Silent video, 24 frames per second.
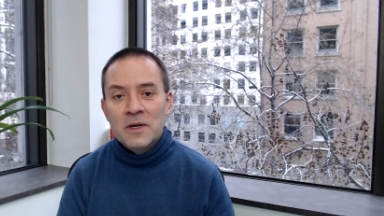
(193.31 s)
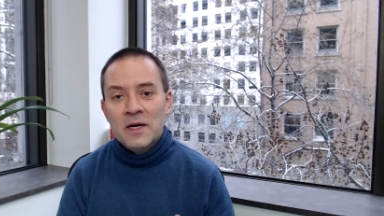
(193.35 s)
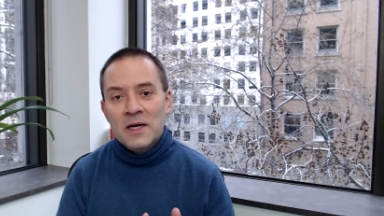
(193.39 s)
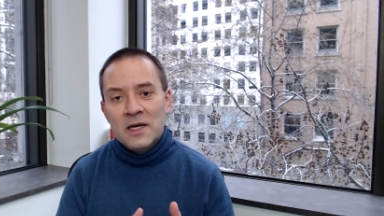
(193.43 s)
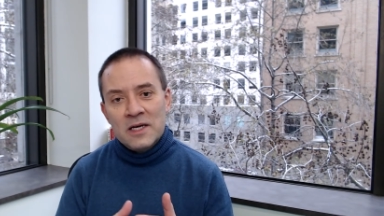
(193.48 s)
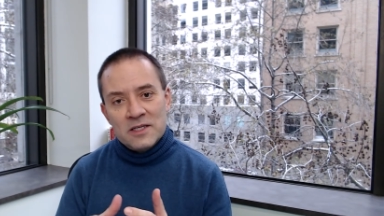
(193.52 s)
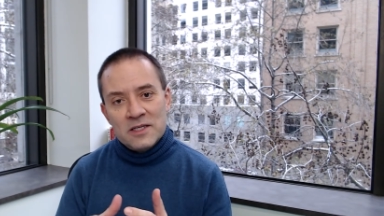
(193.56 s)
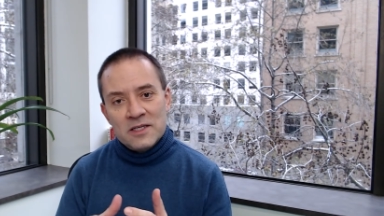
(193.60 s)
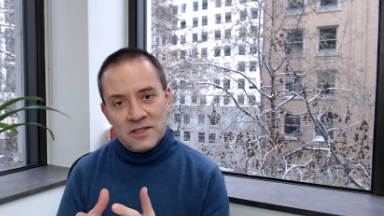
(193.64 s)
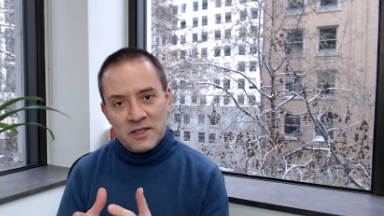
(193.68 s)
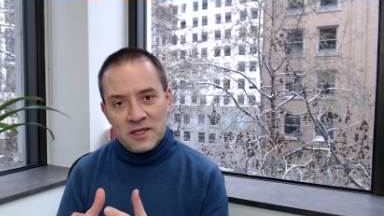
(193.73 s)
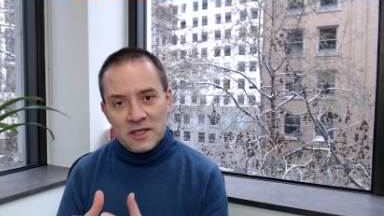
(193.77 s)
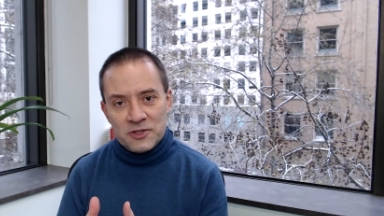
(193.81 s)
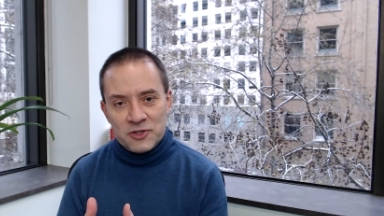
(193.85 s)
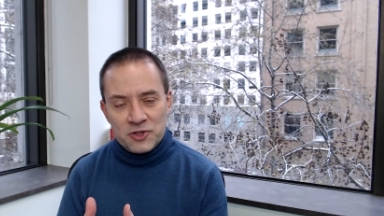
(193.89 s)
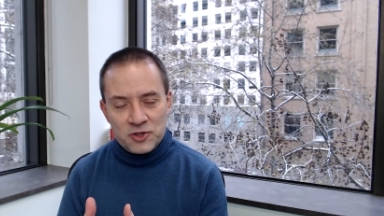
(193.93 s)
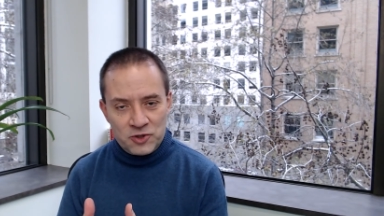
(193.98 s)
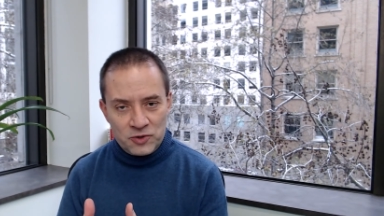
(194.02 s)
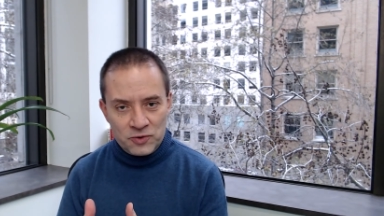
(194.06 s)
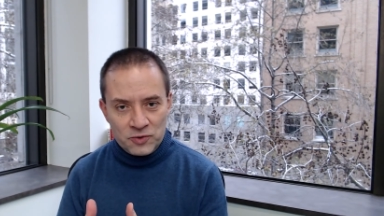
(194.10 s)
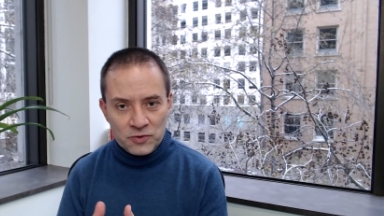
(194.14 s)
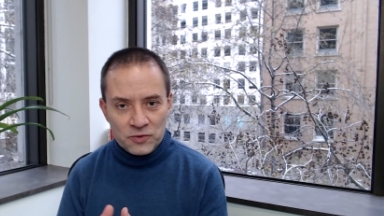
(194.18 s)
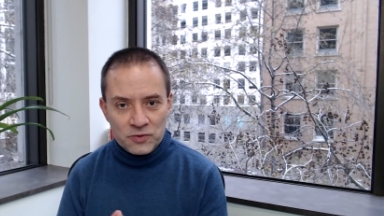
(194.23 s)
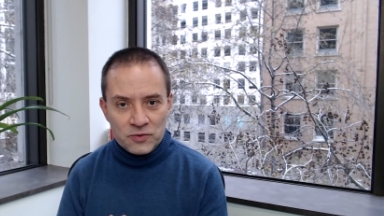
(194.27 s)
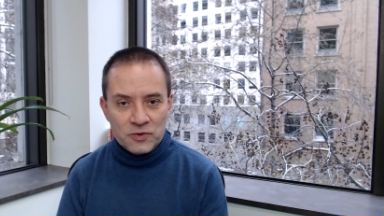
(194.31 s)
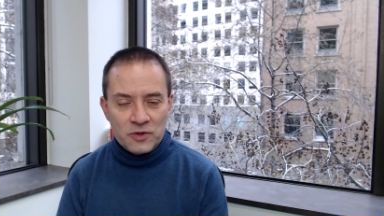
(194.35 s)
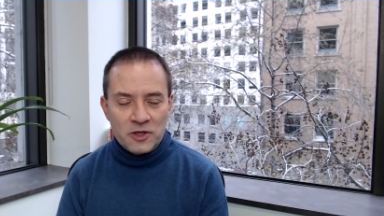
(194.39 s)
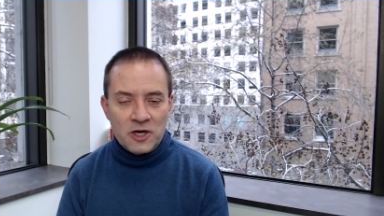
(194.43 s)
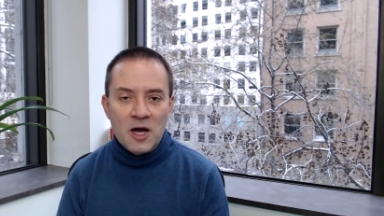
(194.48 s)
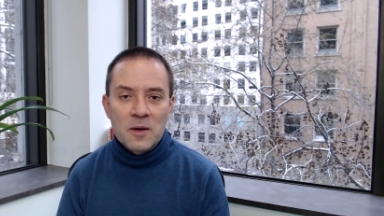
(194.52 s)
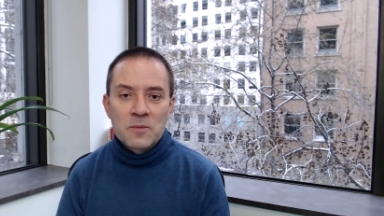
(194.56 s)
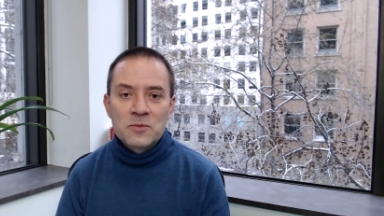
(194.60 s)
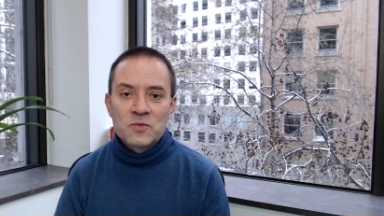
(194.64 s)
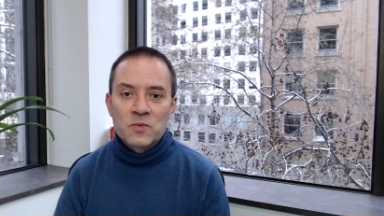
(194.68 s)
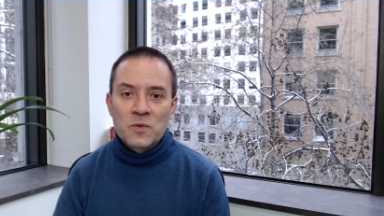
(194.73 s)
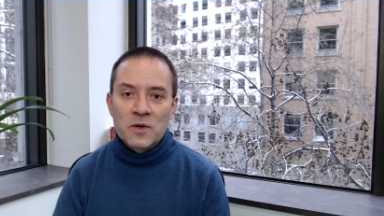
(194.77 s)
Stage 2
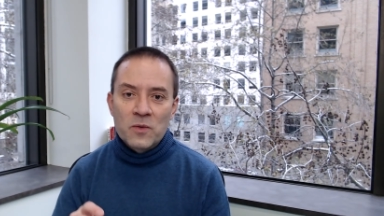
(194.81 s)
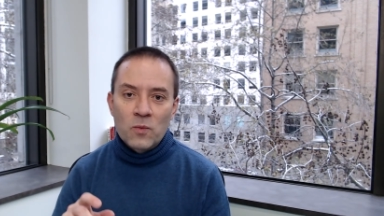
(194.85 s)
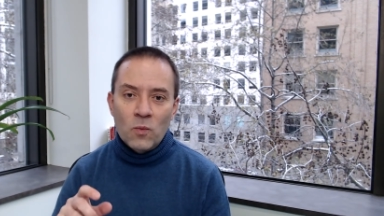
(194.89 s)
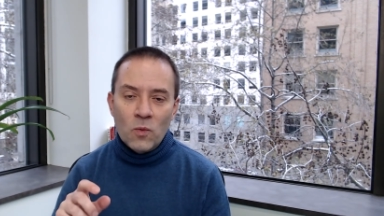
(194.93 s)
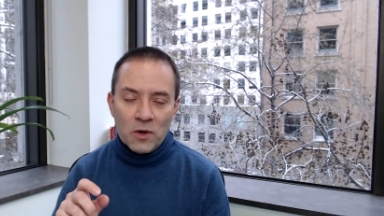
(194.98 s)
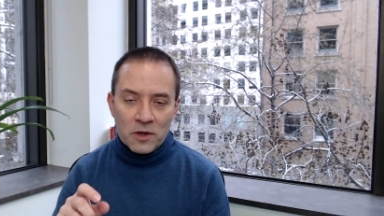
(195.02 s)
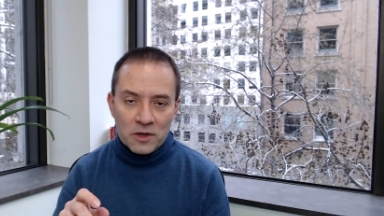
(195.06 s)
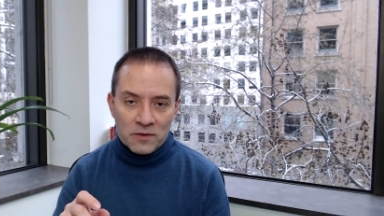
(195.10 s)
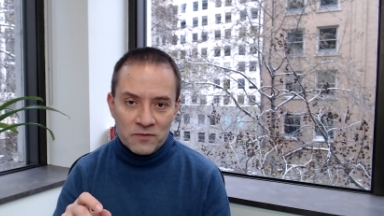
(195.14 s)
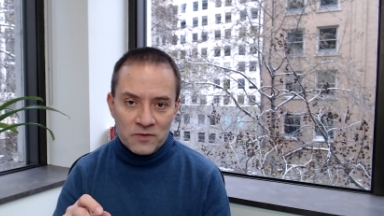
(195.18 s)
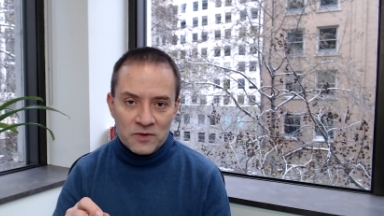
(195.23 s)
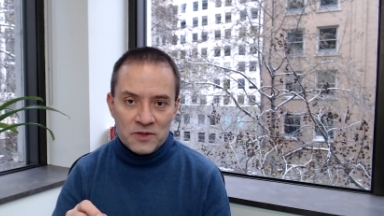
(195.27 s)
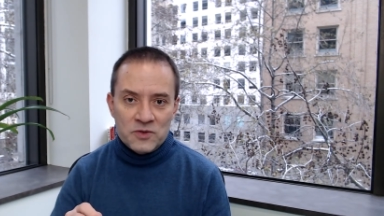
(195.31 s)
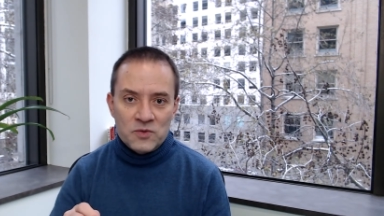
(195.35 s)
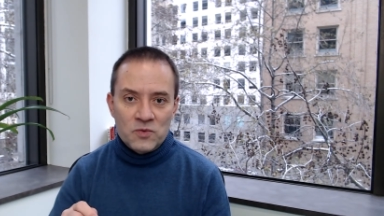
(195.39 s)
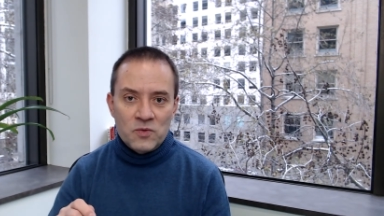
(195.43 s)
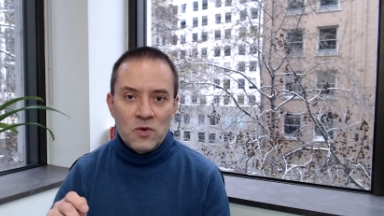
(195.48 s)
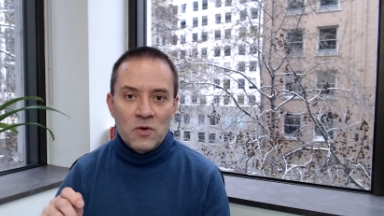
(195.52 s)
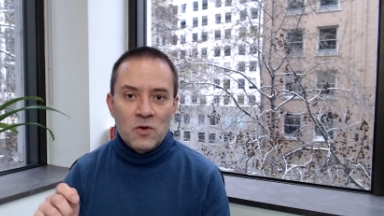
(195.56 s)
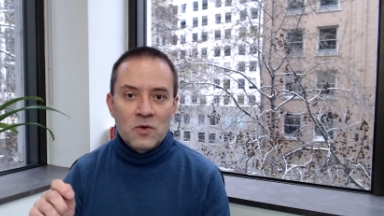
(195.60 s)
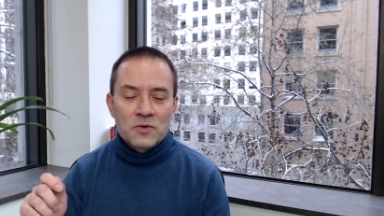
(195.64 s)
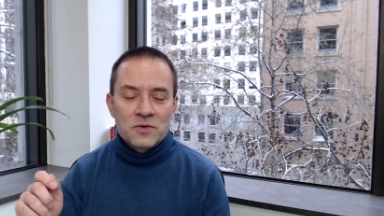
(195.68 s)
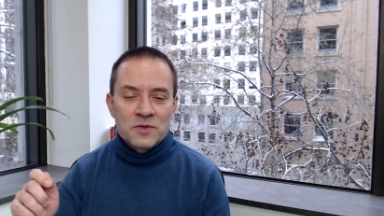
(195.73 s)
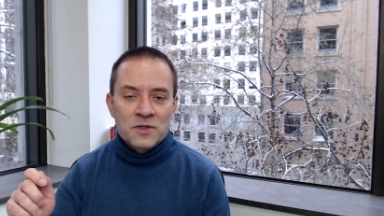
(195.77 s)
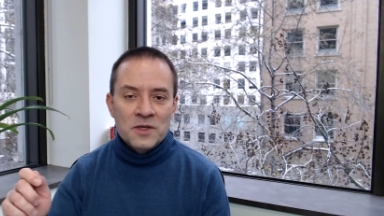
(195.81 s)
comes when one of these roles